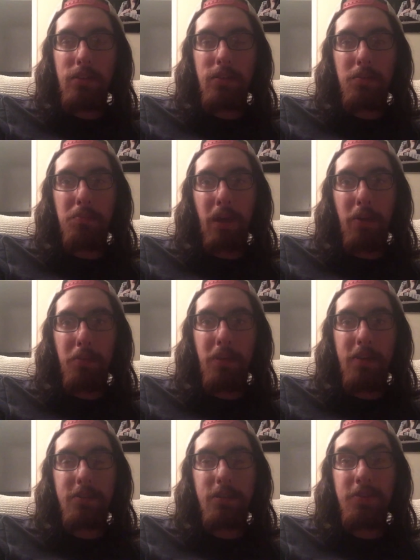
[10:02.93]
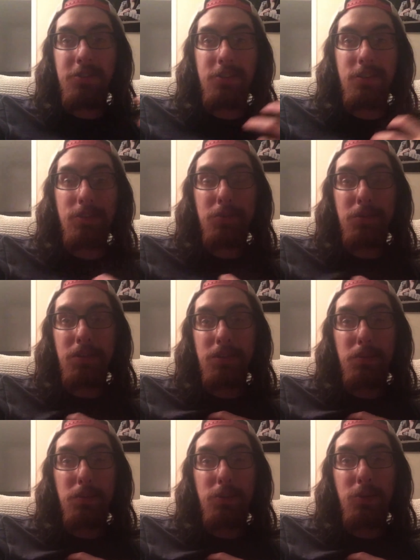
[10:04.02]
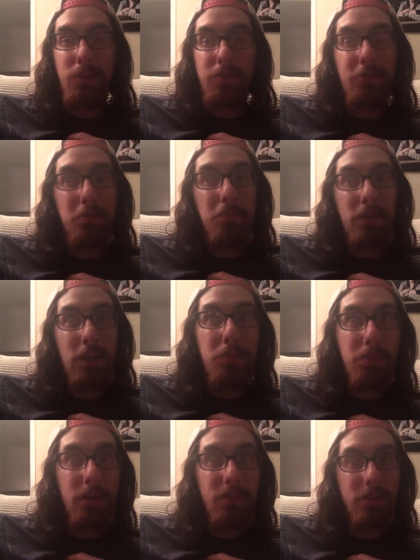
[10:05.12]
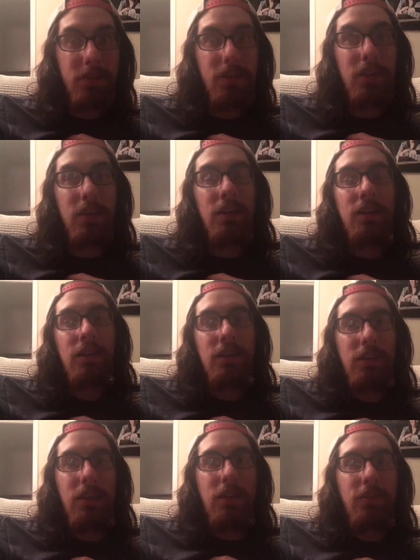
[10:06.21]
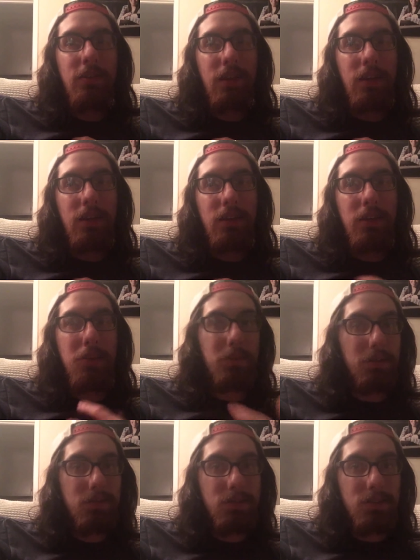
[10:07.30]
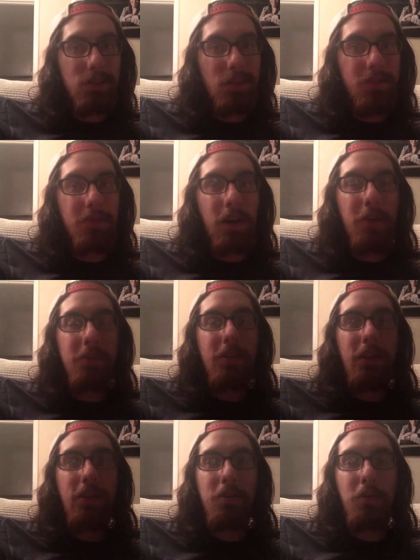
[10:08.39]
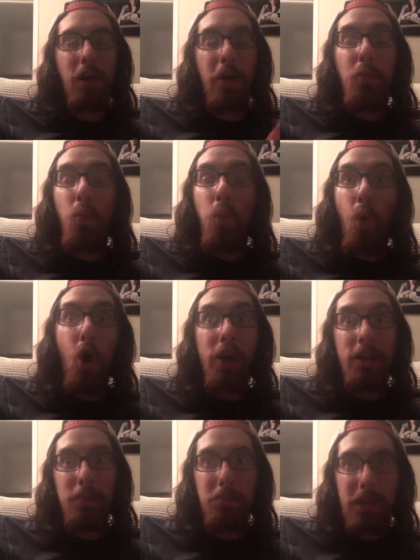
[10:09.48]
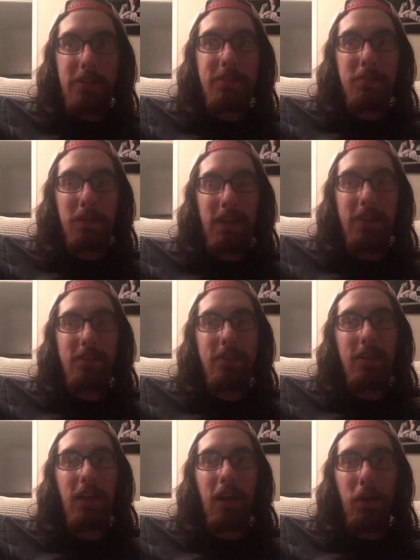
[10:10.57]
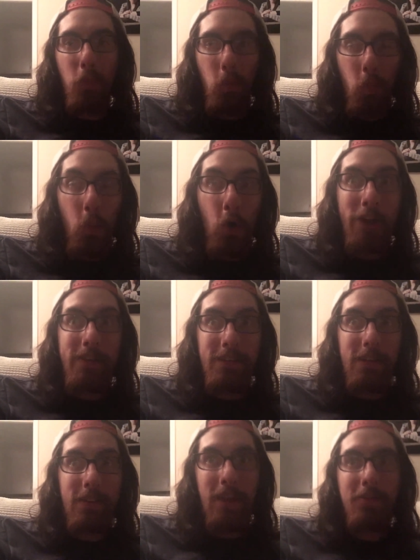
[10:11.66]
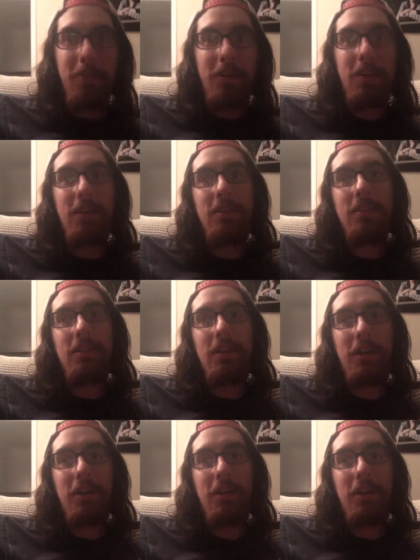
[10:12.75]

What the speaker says: is the battle pass stuff just doesn't really seem to do it for me personally. Even like emotes and stuff, I was like, I wanted best mates. Like I wanted that fucking